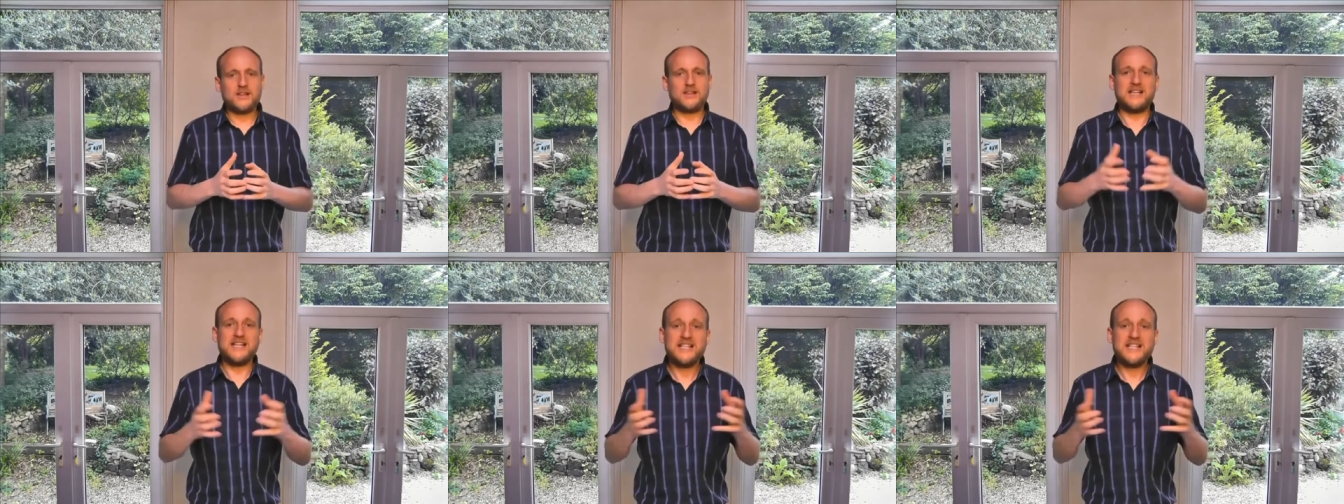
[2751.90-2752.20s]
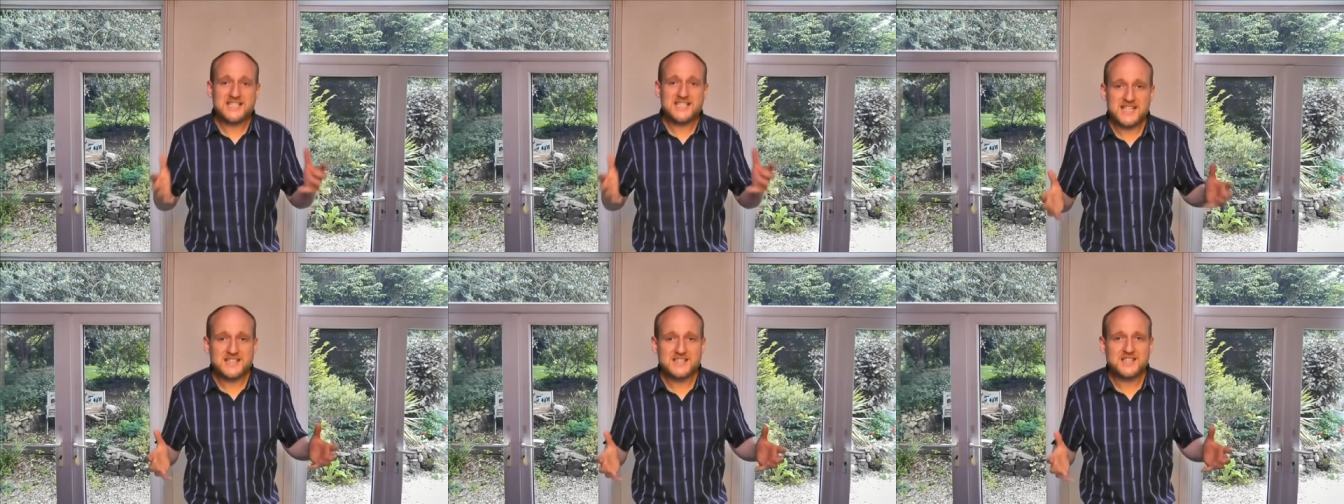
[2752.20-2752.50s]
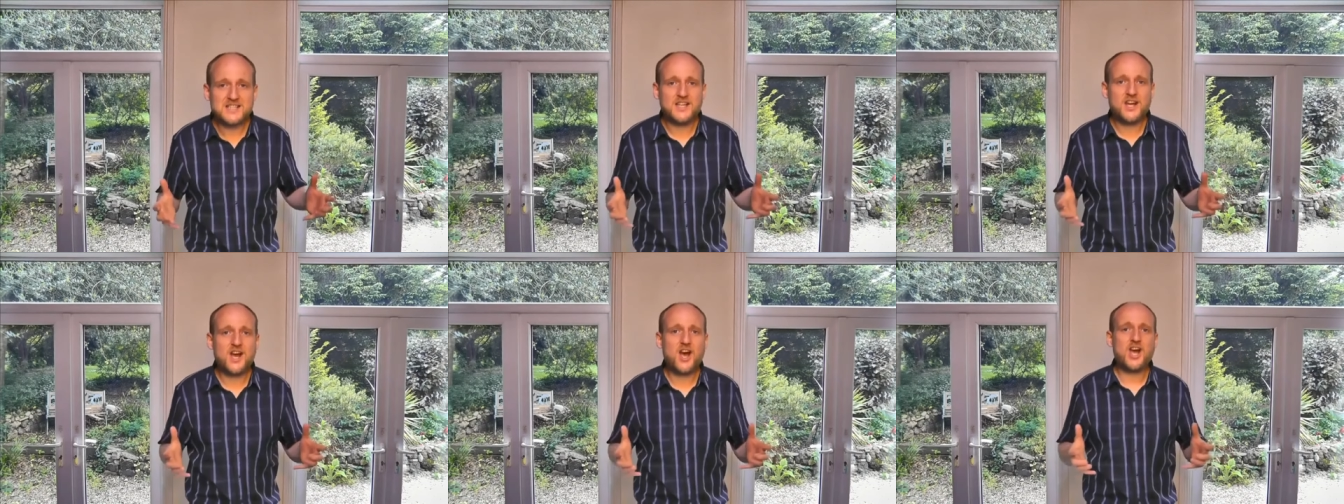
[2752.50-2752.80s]

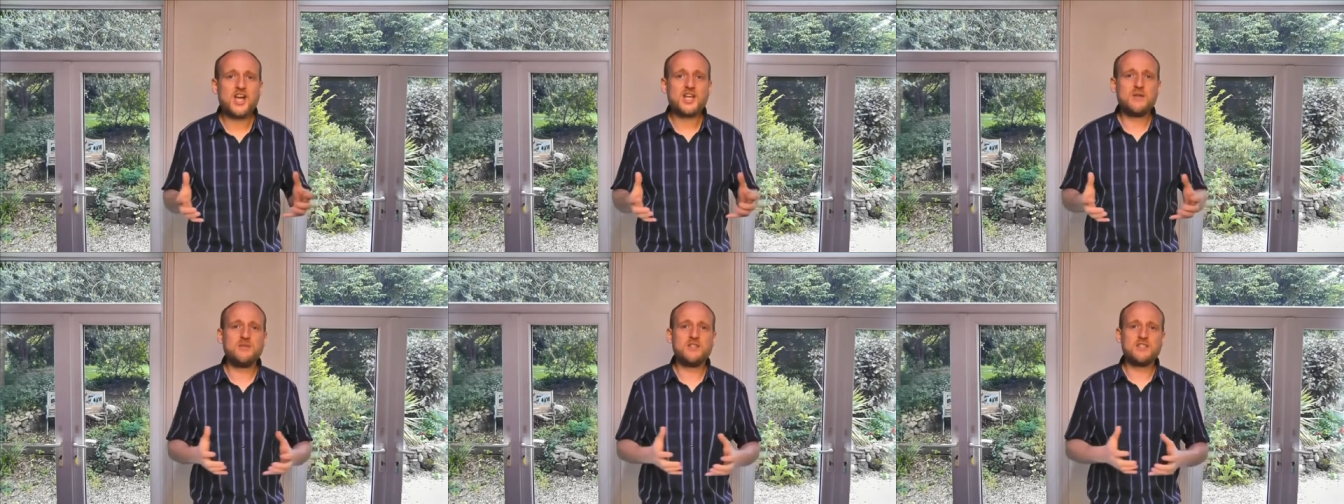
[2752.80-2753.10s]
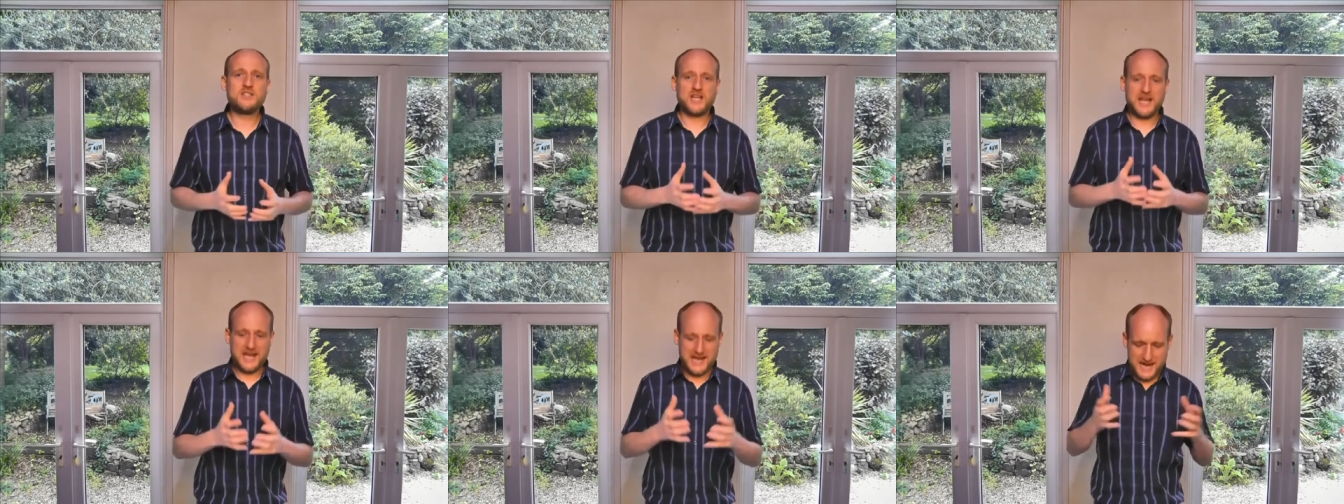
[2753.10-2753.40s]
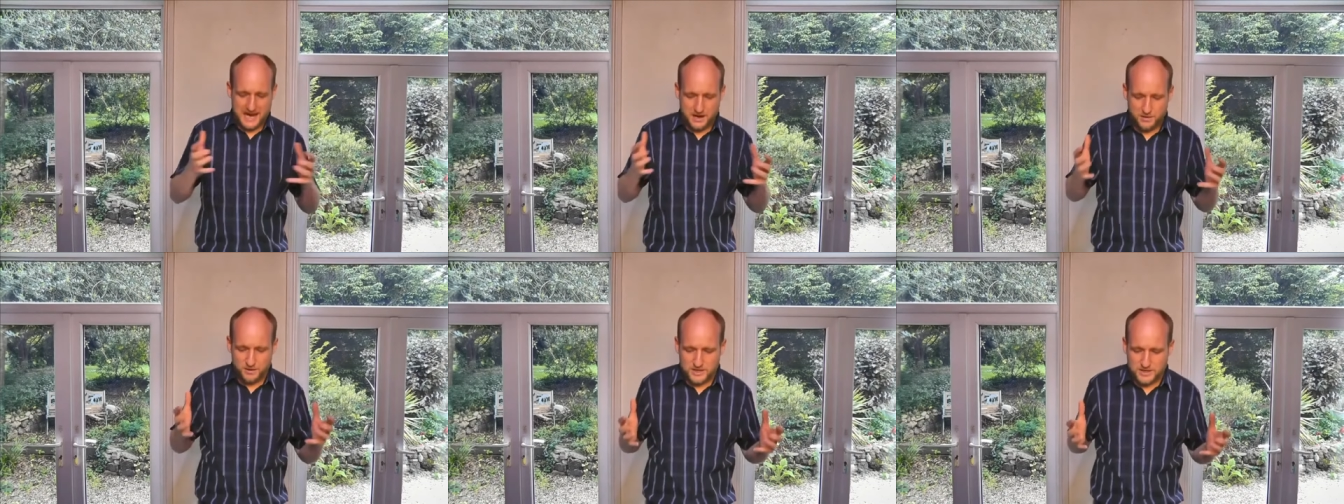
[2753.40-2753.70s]
listening to the arguments,
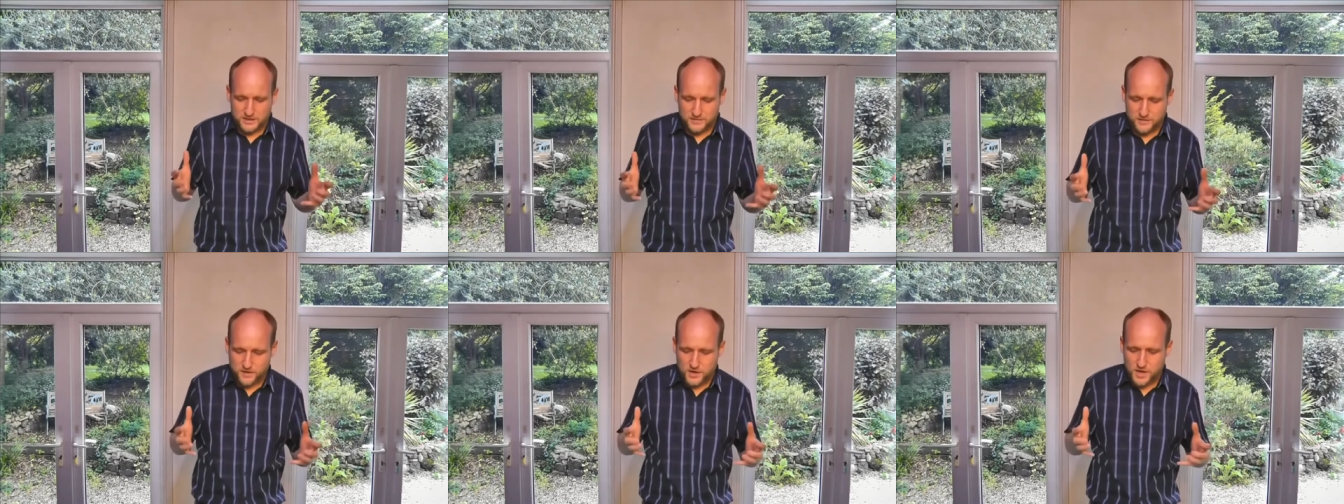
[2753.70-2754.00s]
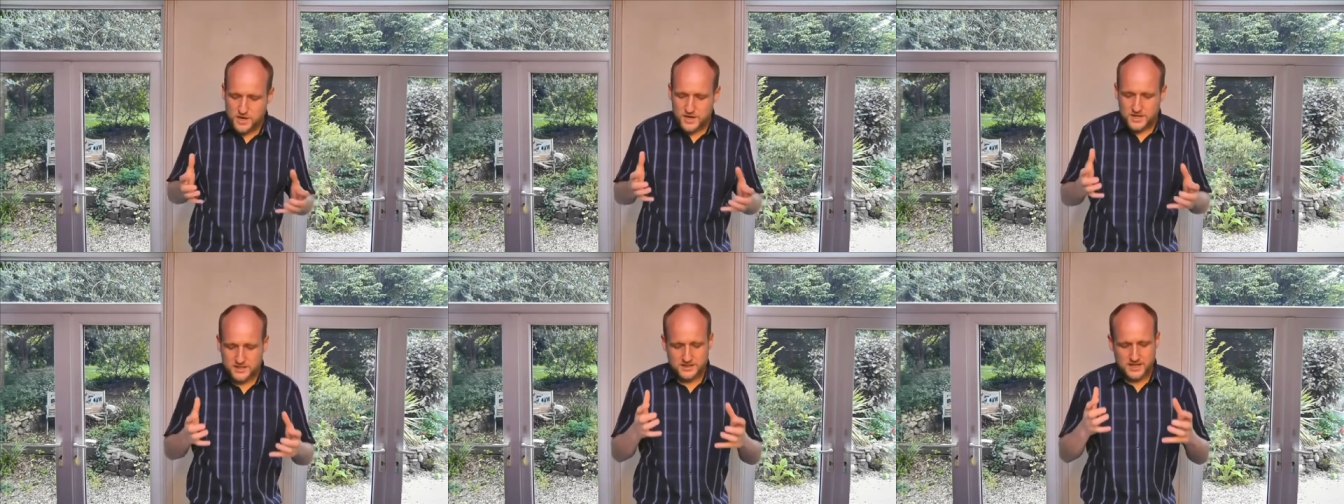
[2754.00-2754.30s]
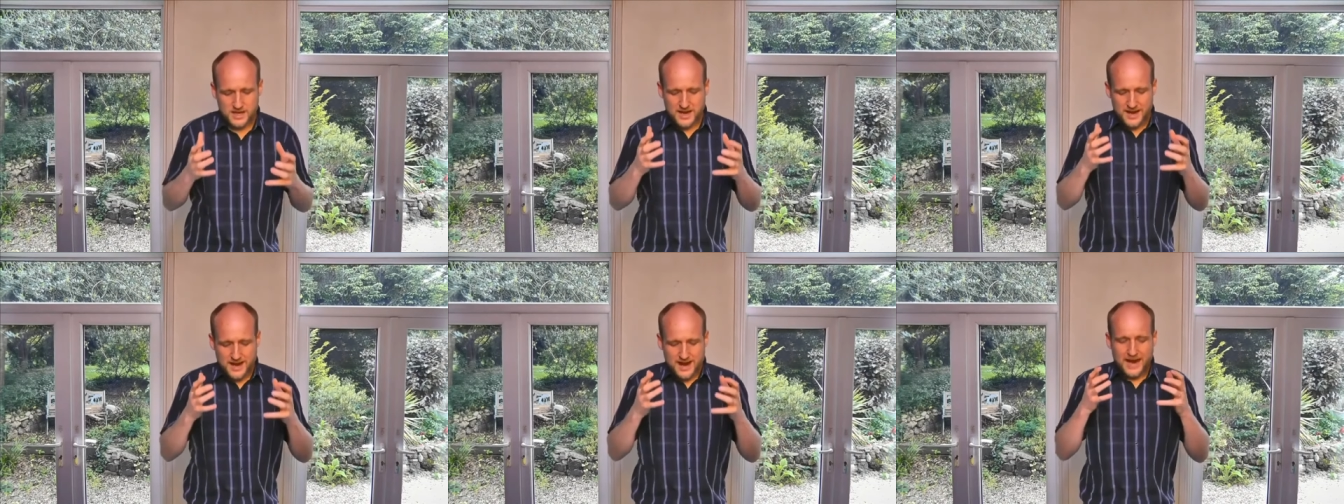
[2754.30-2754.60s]
hearing the
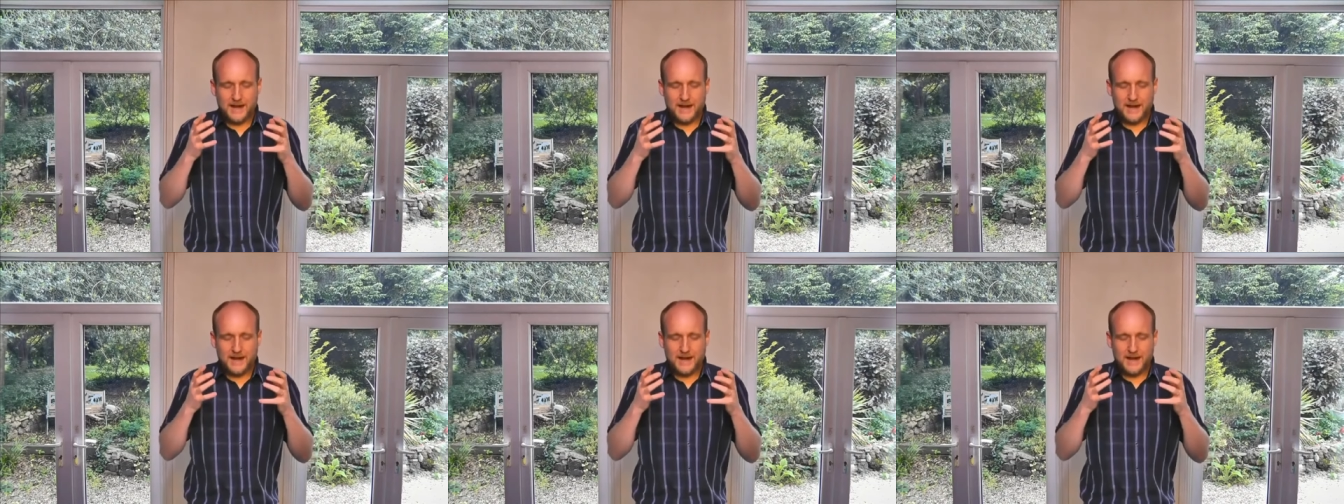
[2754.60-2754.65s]
verdict,